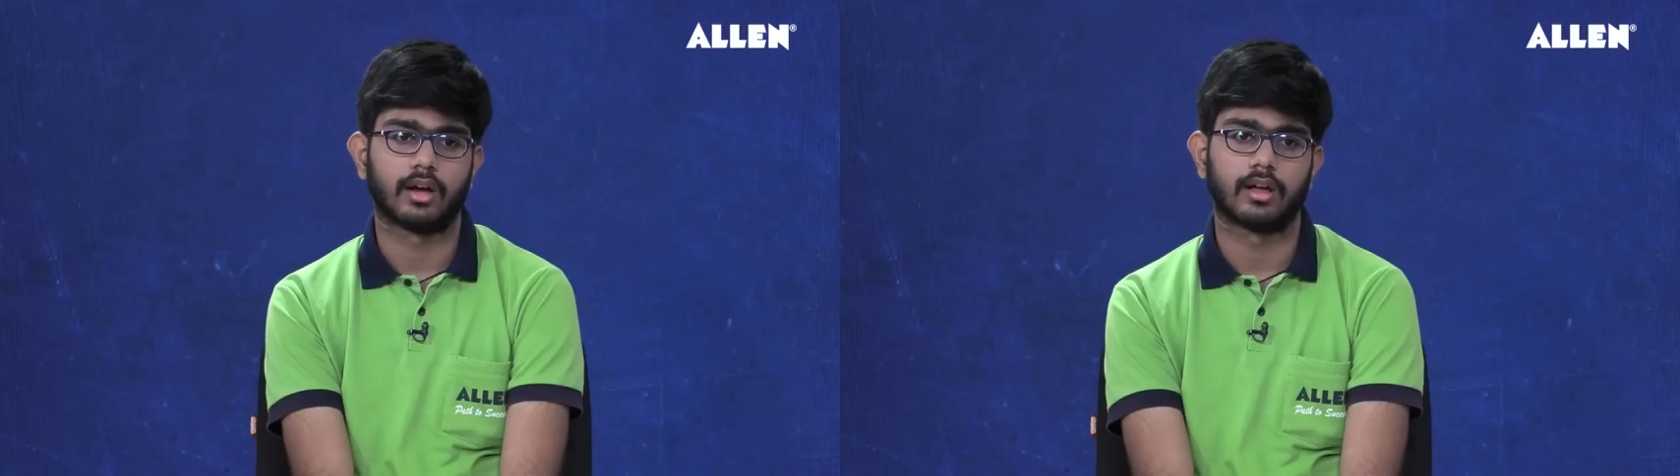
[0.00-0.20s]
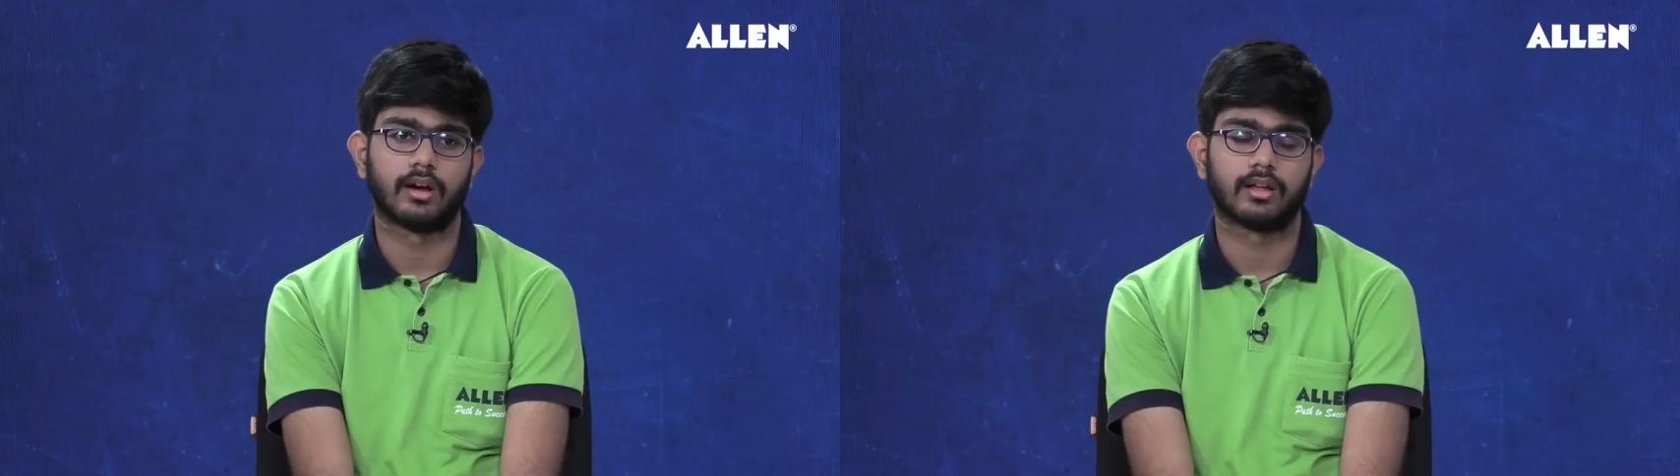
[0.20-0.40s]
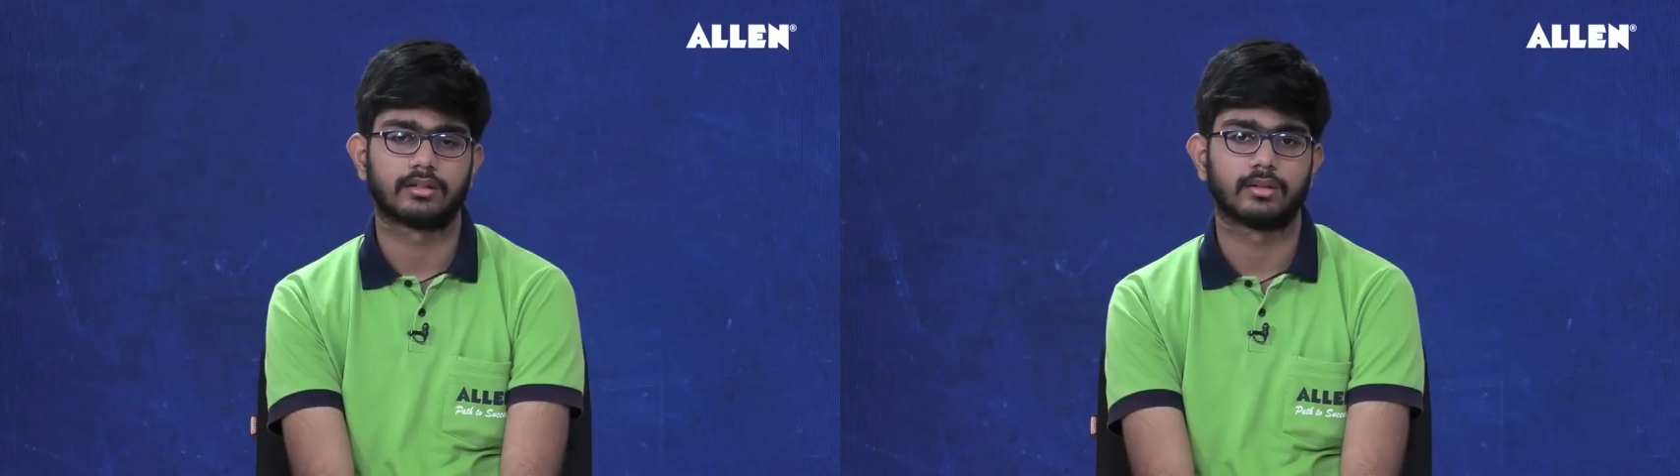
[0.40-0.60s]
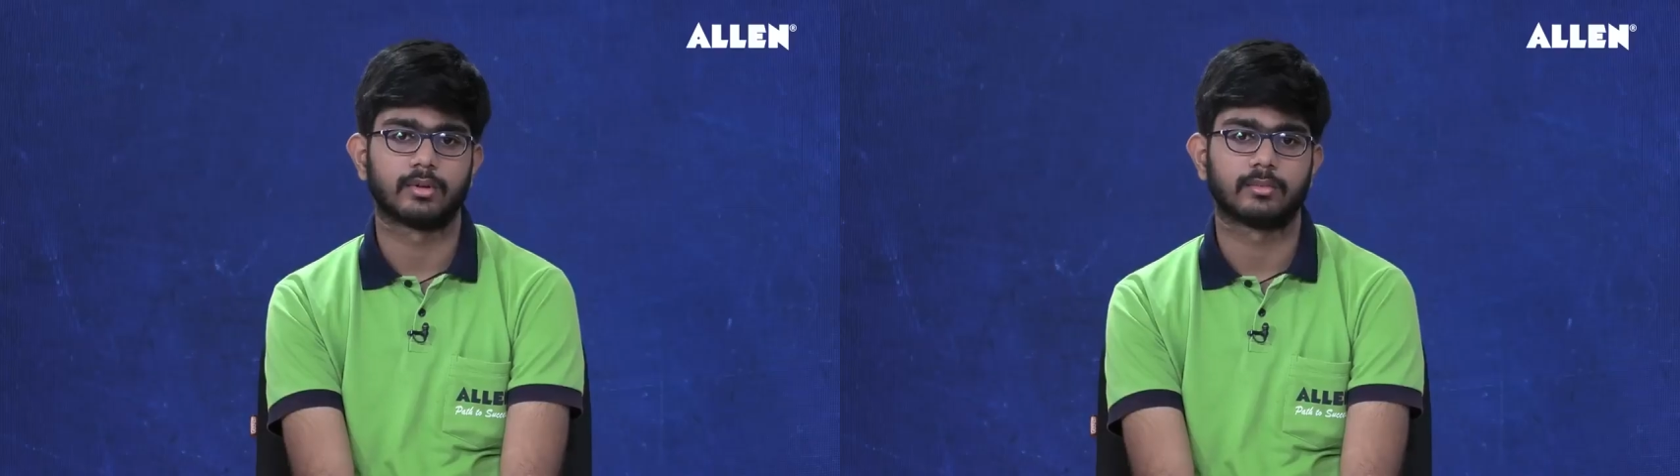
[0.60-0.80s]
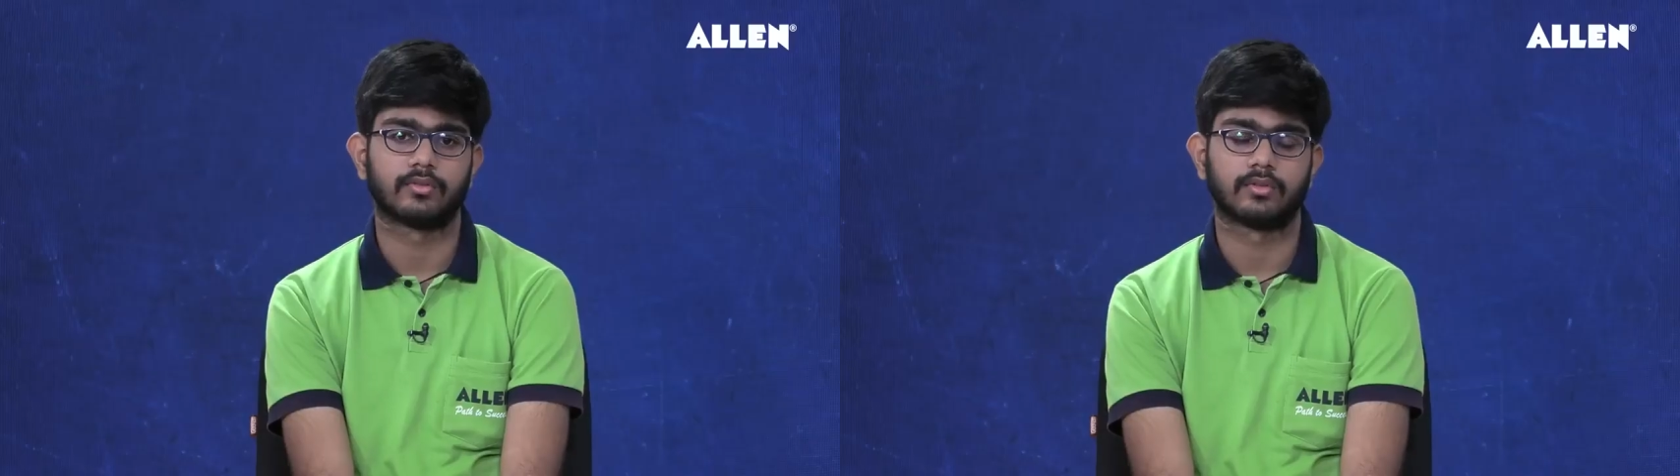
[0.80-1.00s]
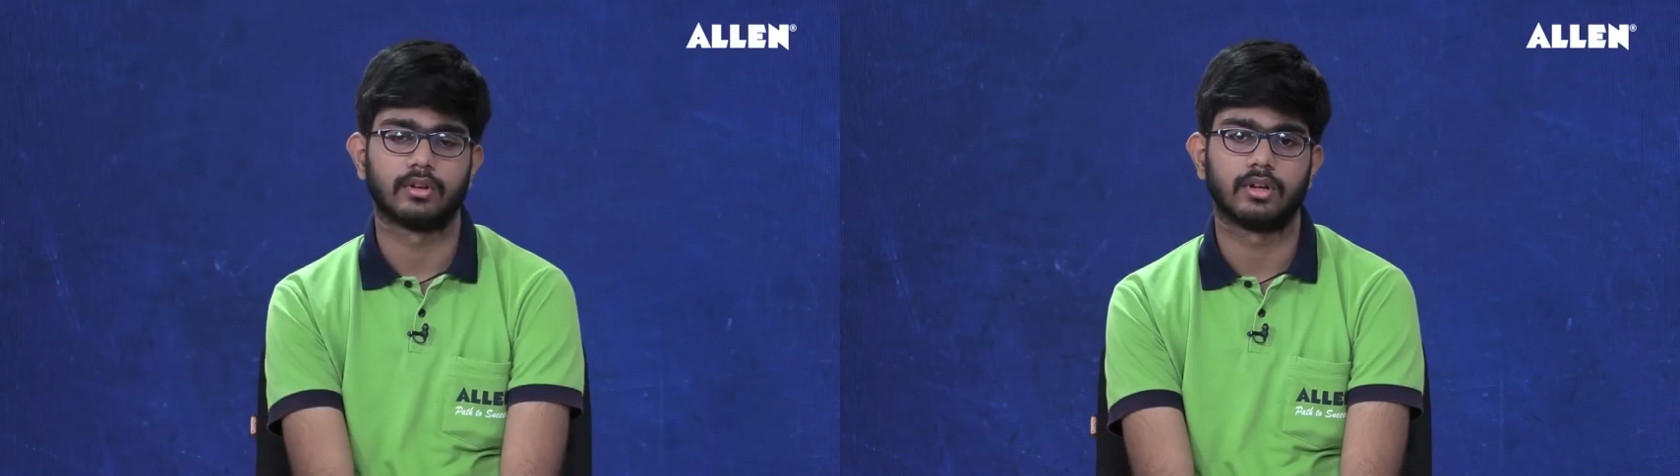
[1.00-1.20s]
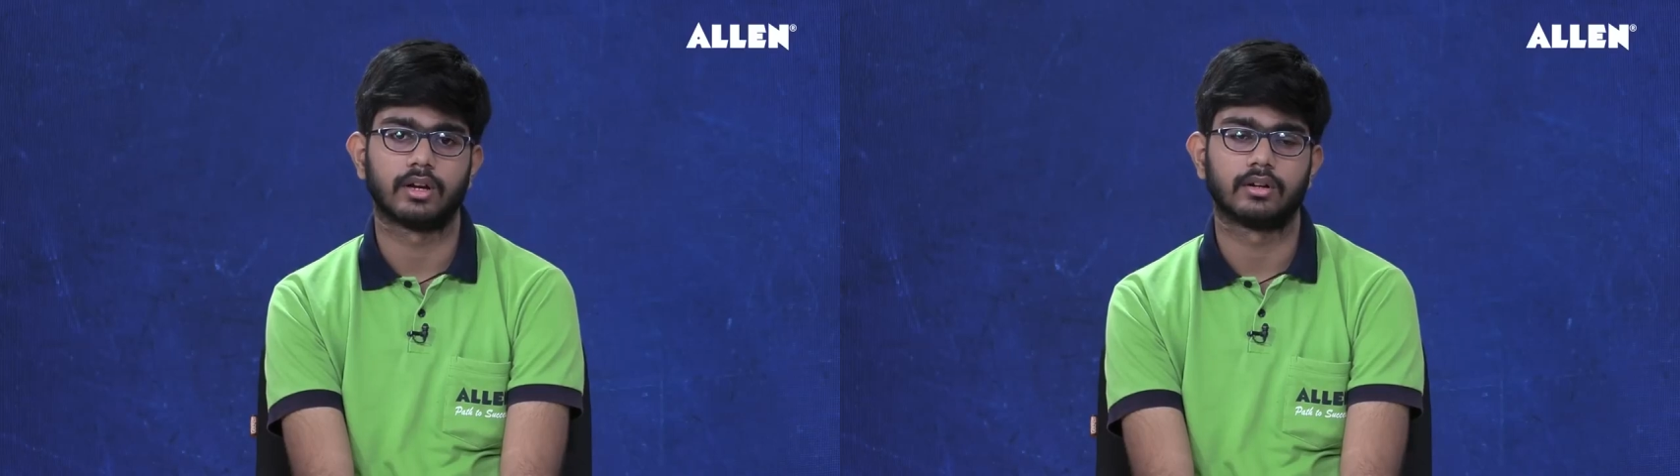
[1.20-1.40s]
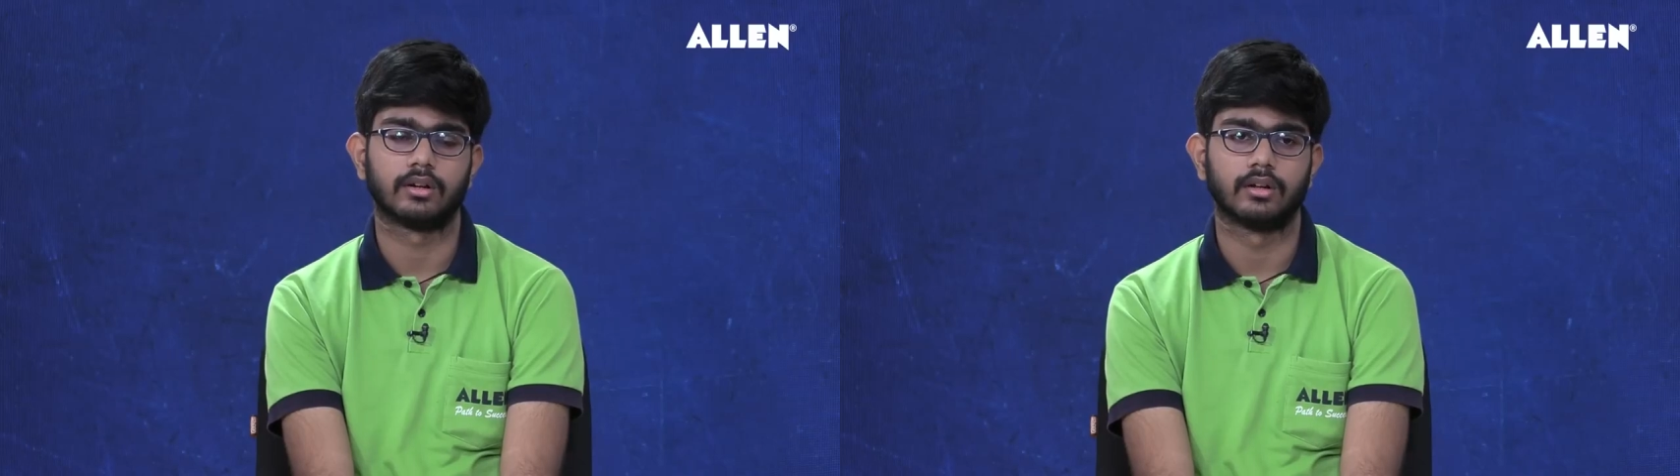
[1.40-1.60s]
analyze the paper fully
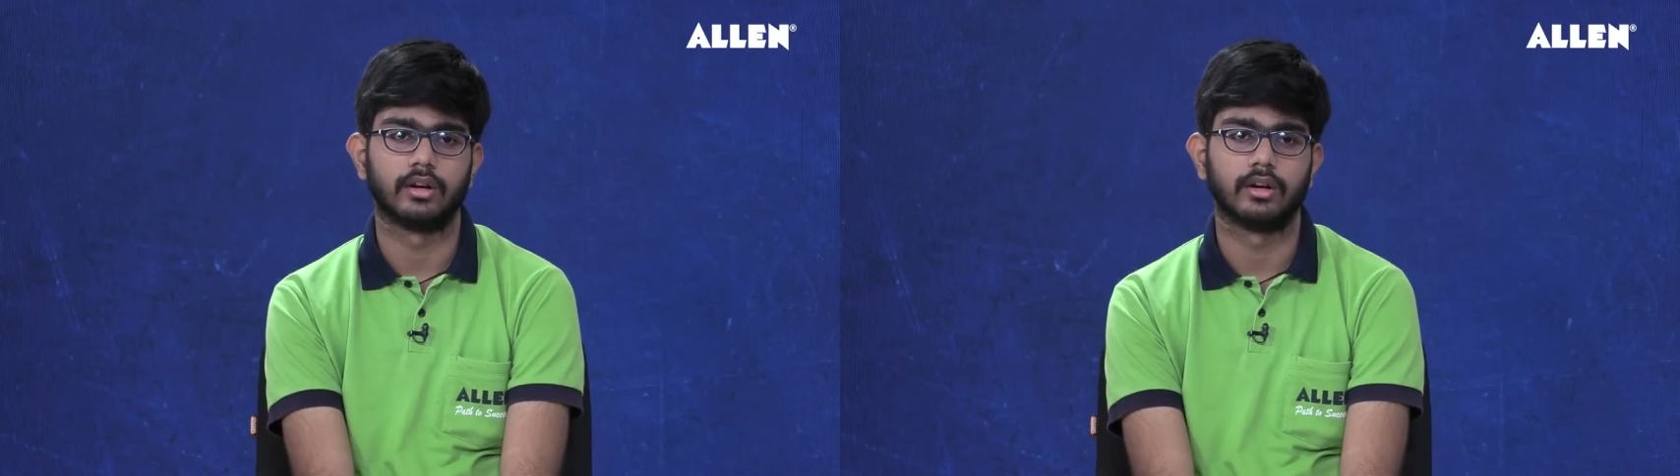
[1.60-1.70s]
and